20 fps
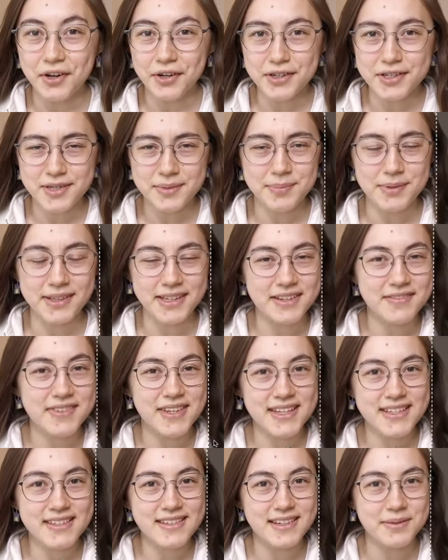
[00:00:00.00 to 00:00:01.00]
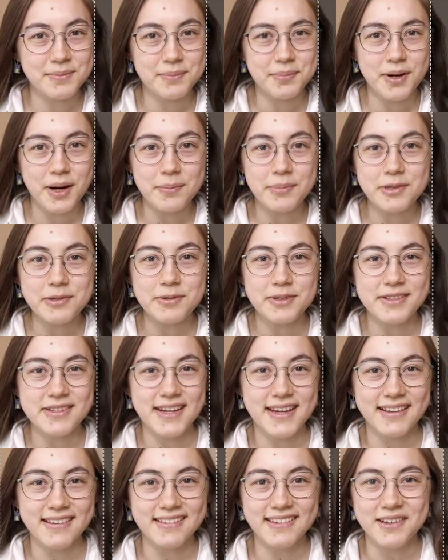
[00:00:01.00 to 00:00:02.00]
the 9 by 16
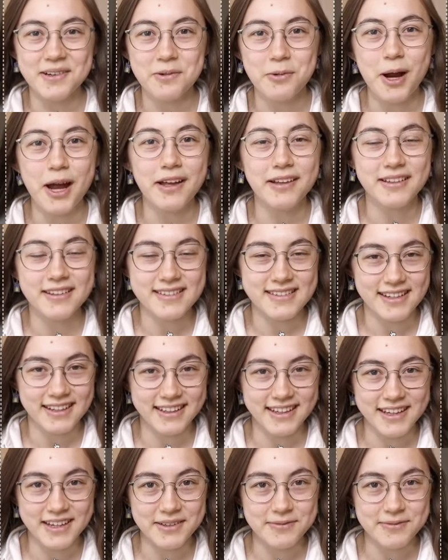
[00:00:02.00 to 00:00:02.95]
box and then move it